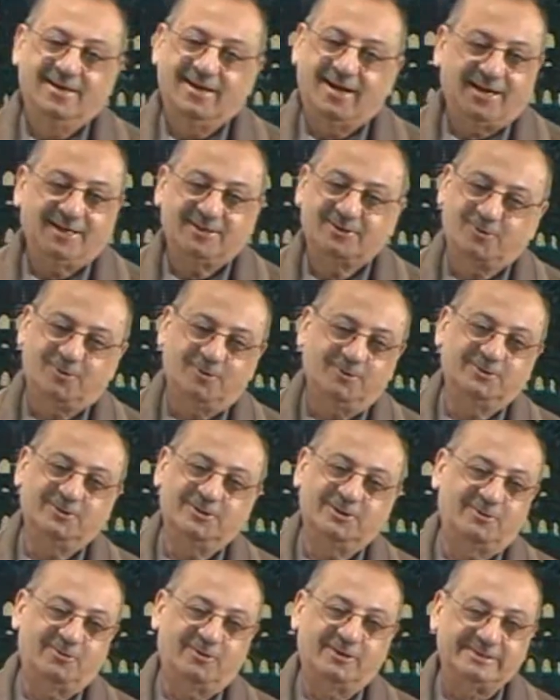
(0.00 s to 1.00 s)
I told you
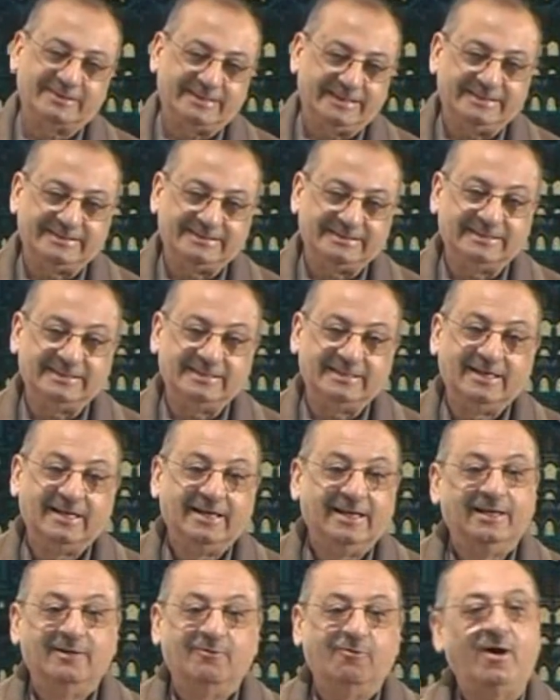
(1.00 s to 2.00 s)
it was easy.
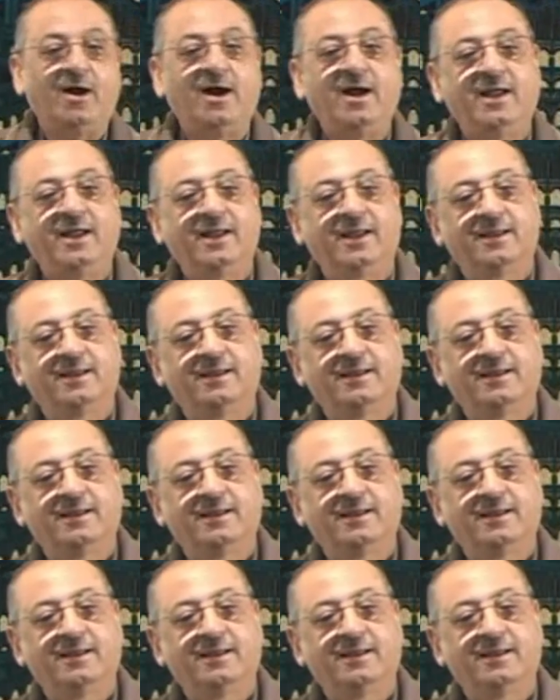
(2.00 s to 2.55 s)
Why?